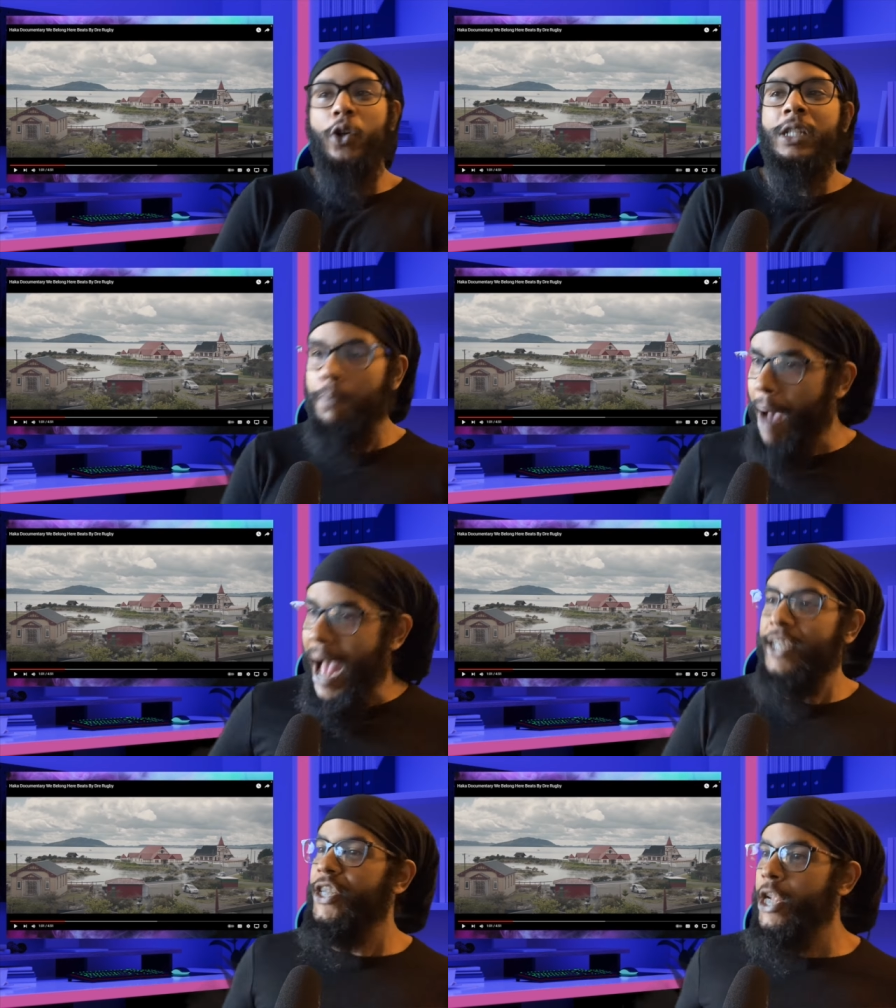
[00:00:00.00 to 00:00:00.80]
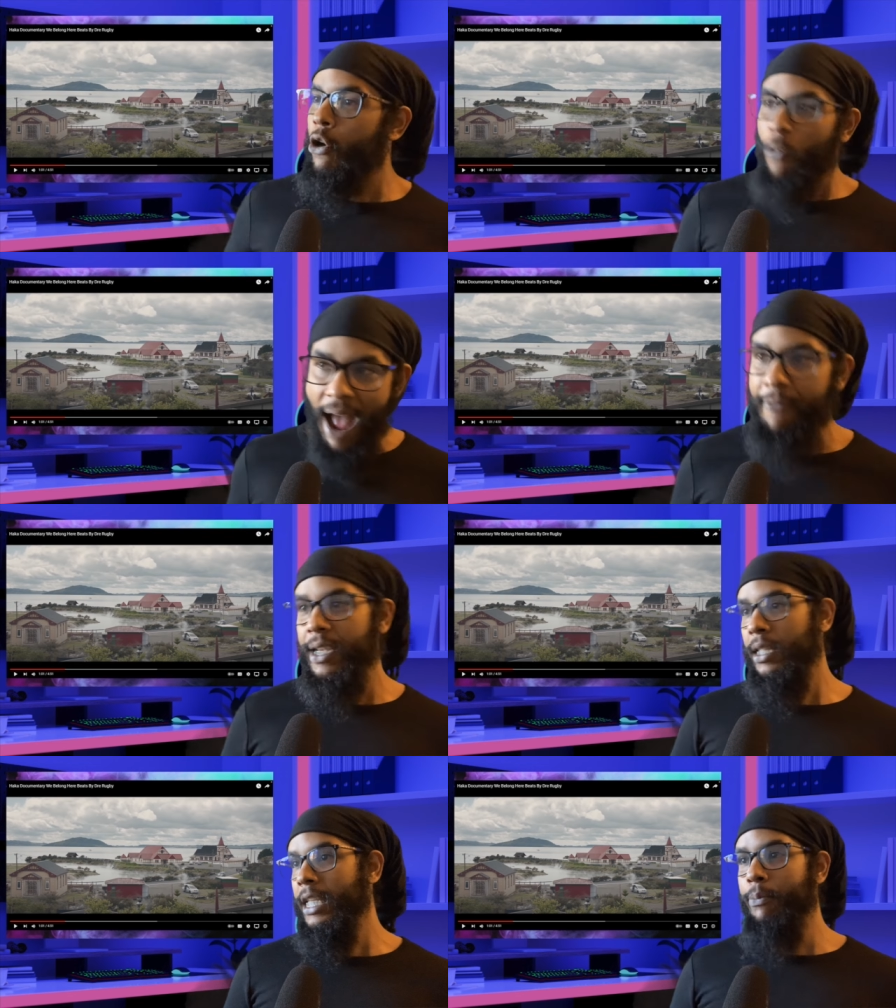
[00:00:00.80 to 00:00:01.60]
spot
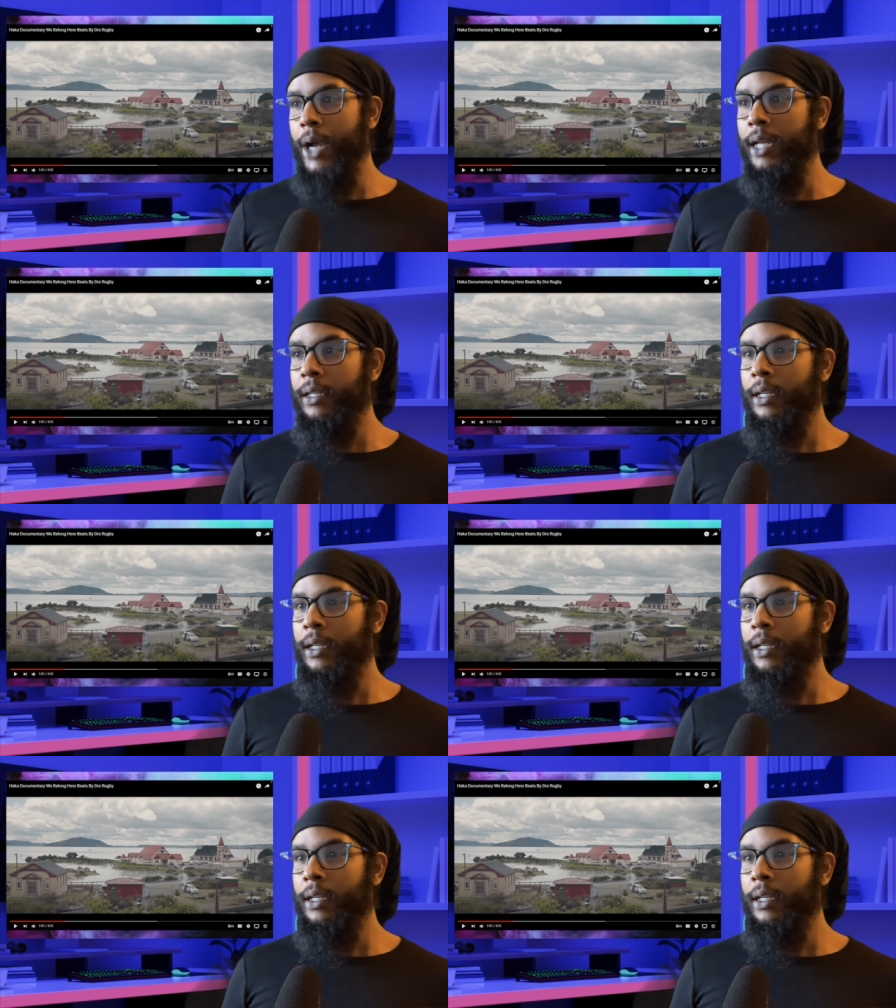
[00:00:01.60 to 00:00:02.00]
geographically, bruh.